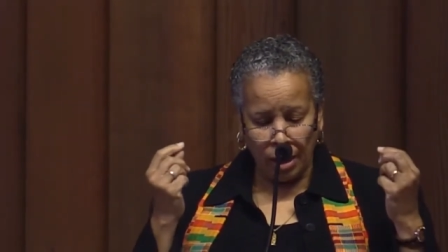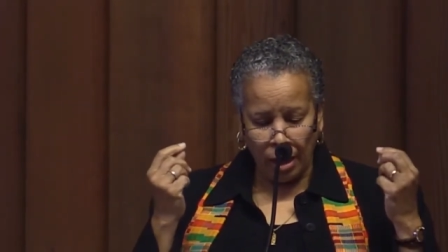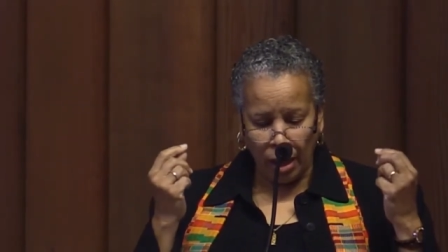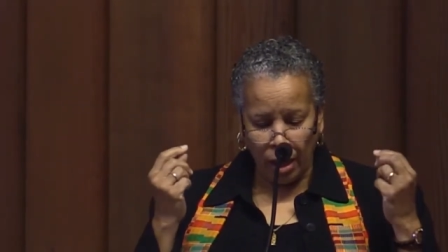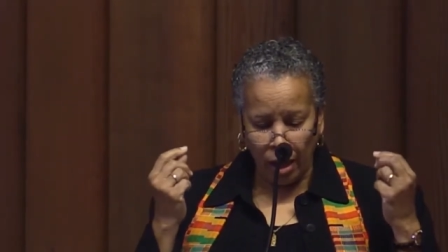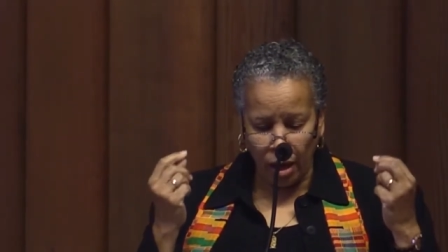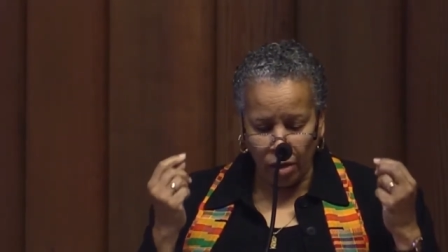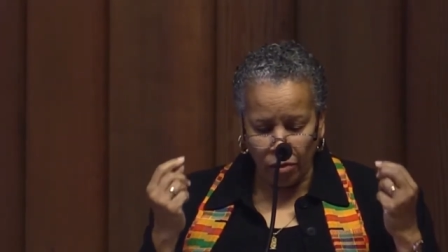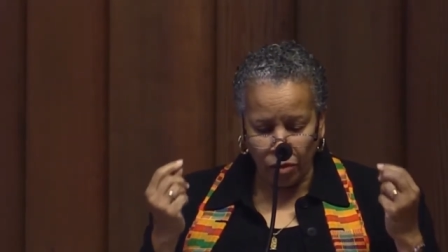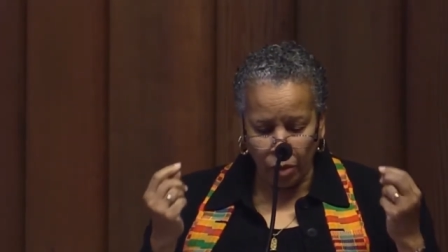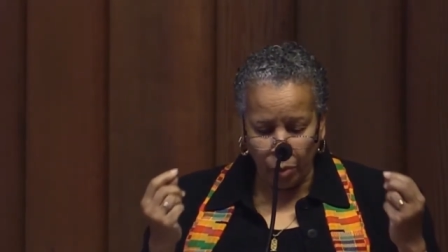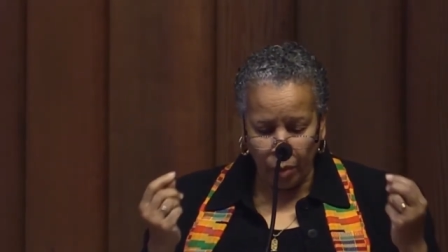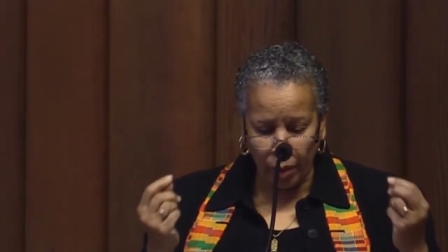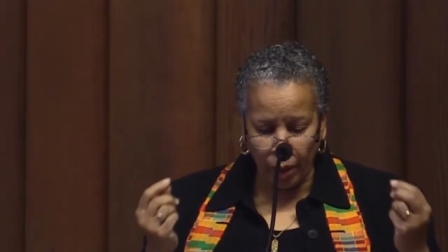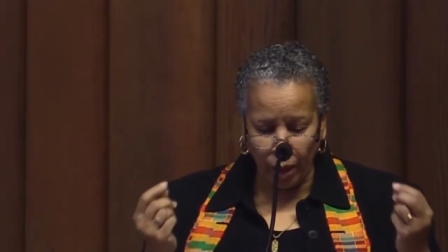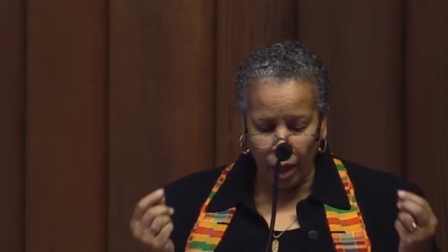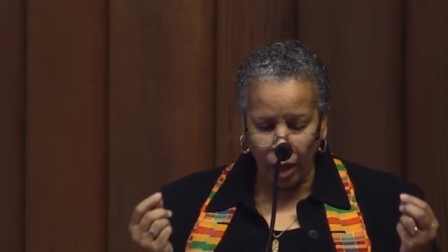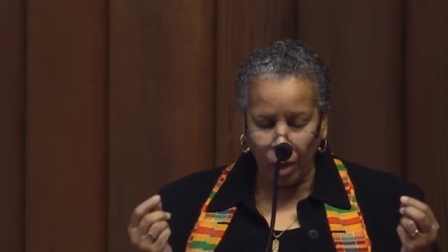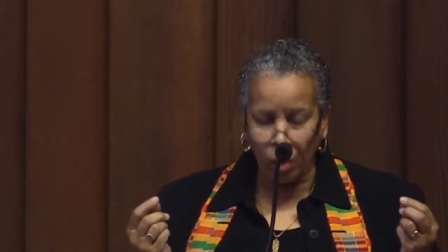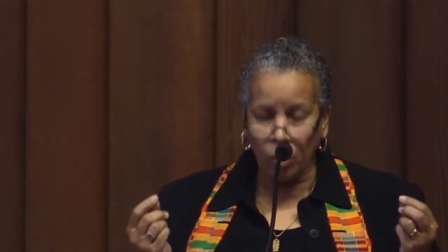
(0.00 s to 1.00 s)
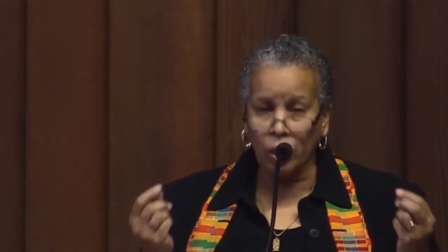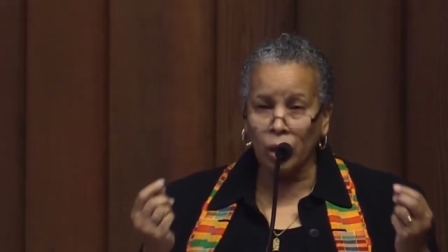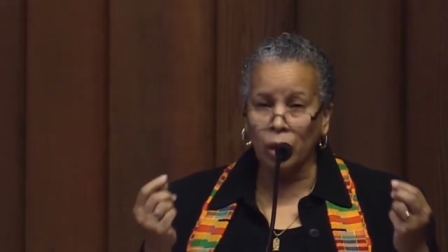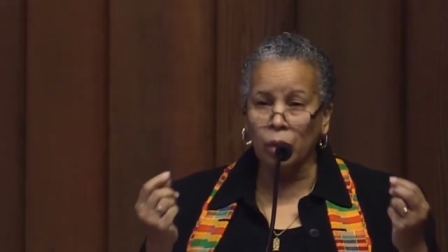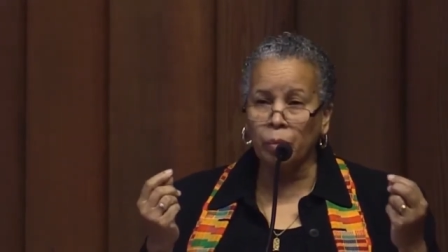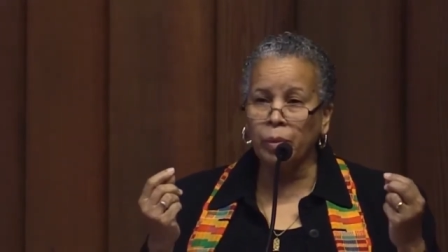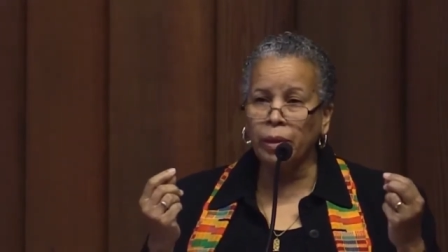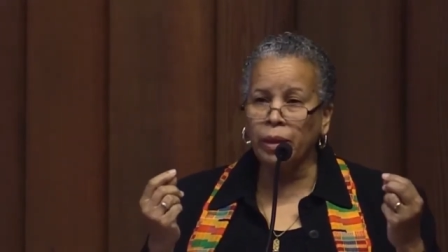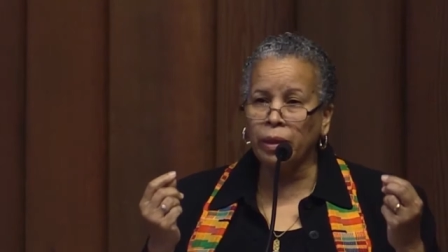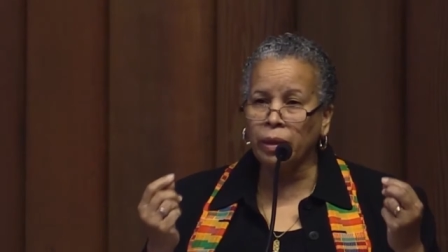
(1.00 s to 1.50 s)
have a power
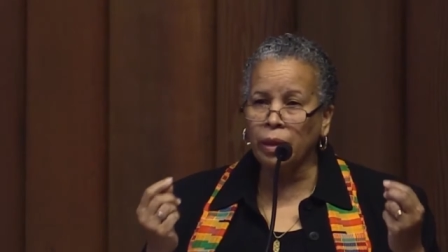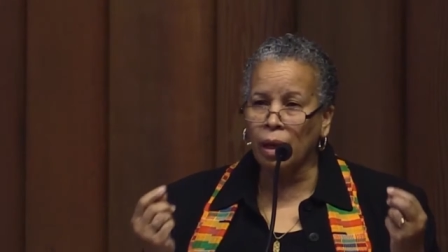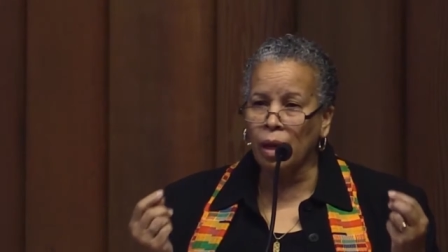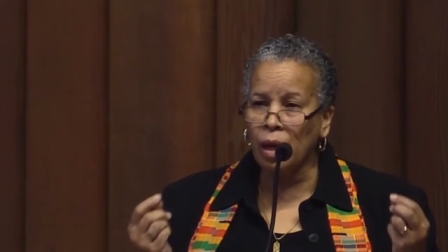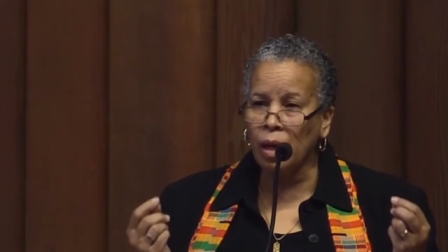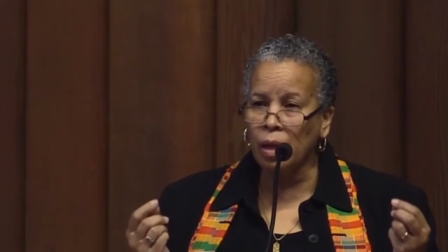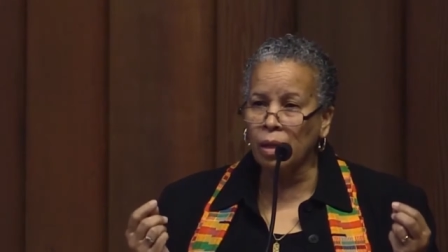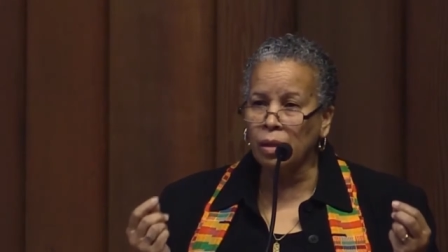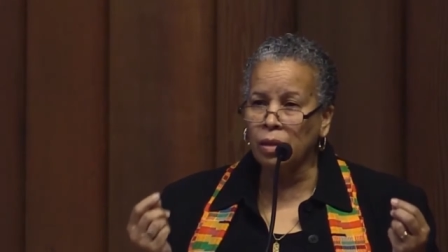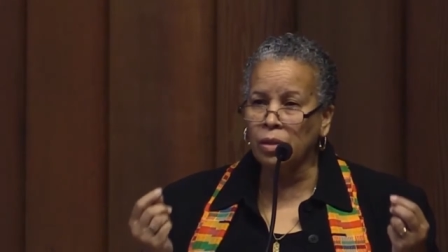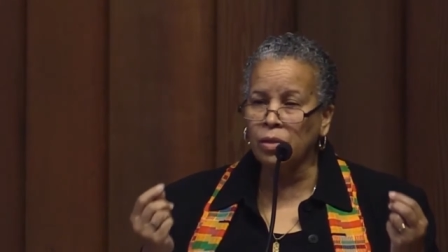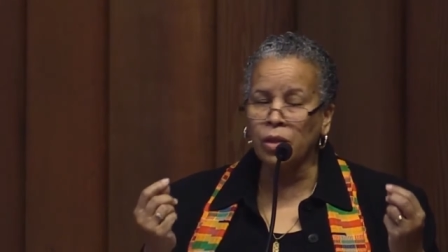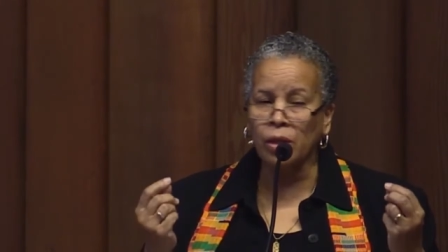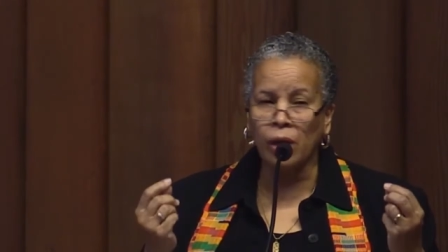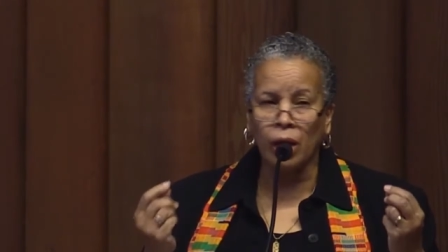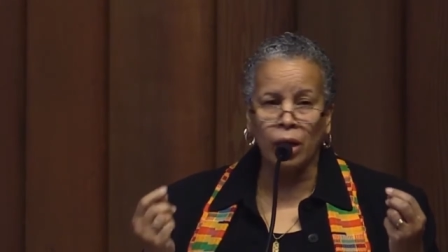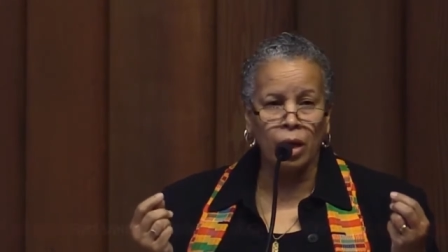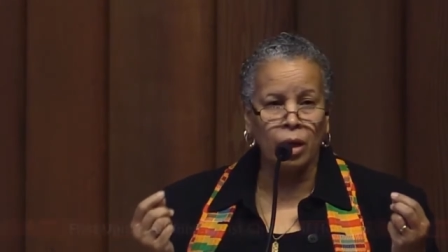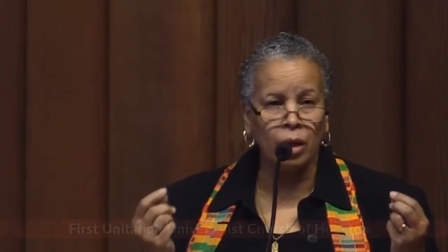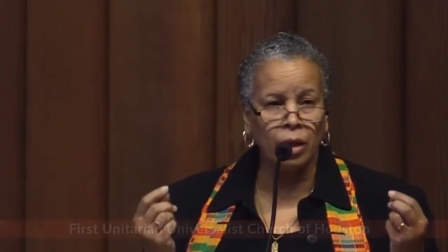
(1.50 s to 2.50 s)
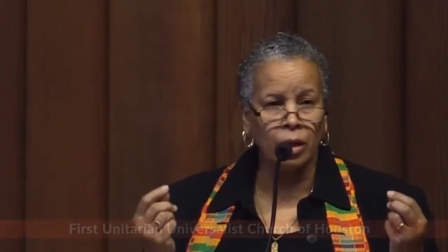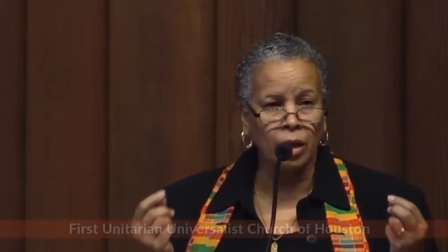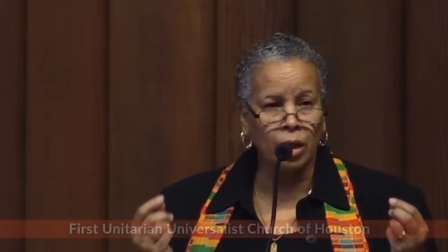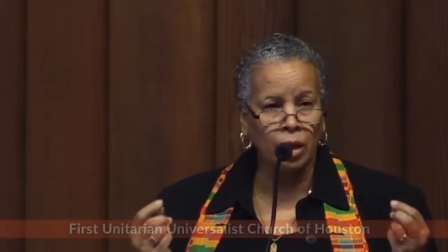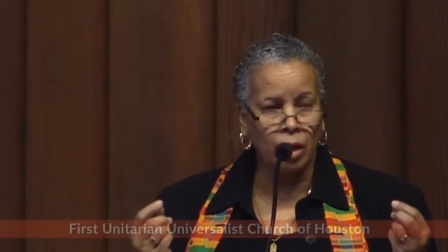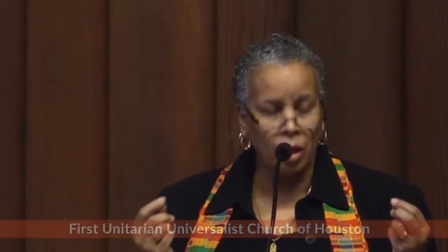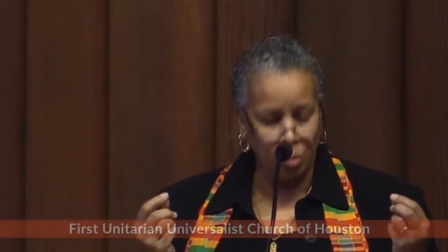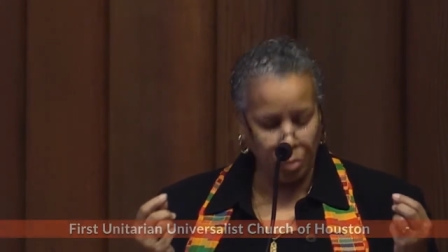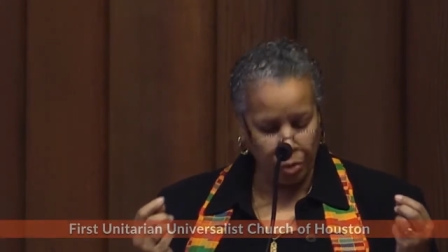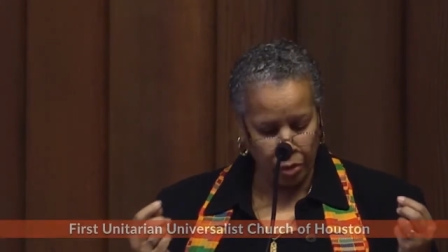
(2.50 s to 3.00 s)
beyond our
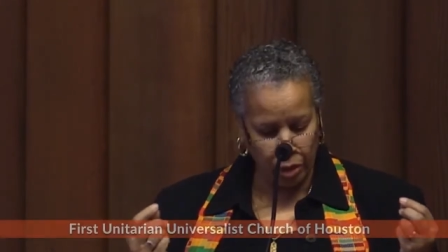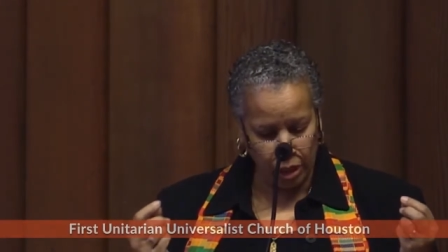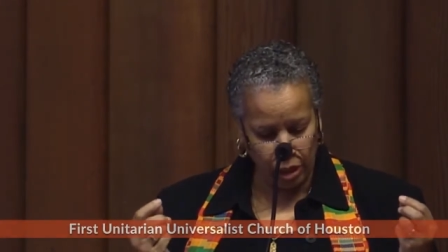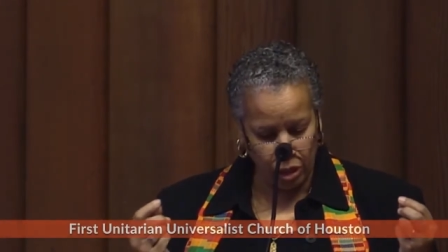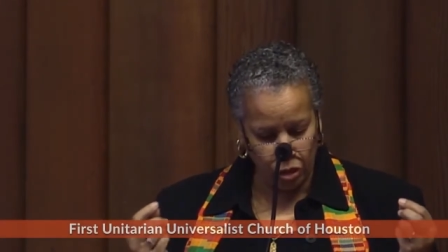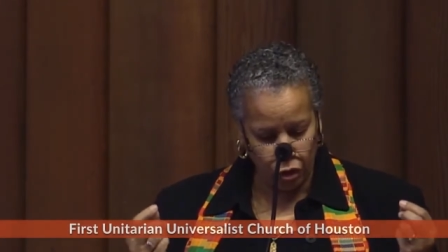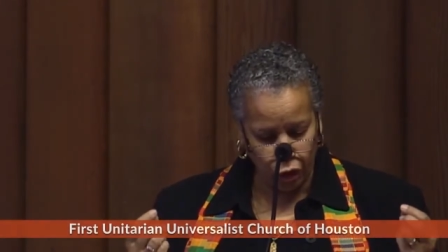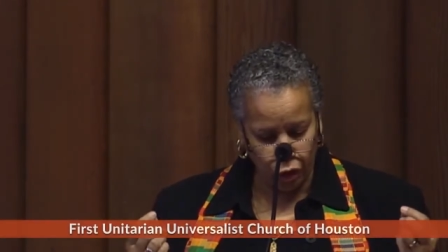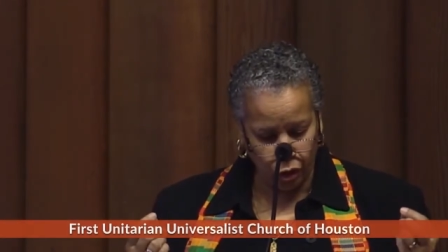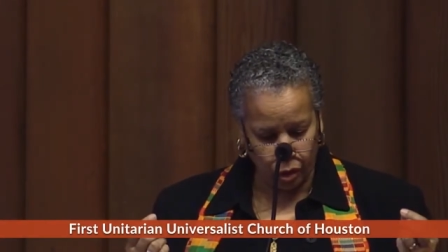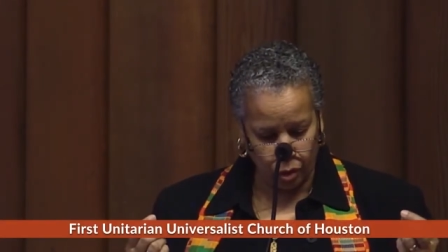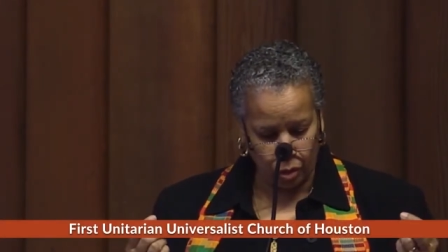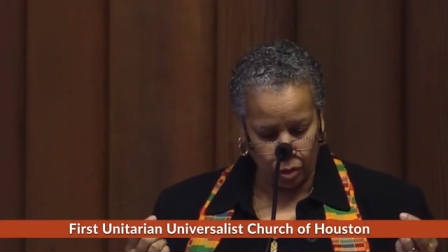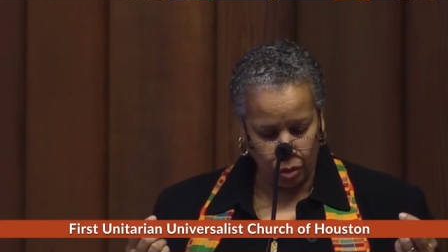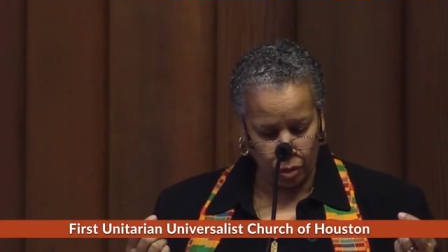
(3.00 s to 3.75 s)
comprehension?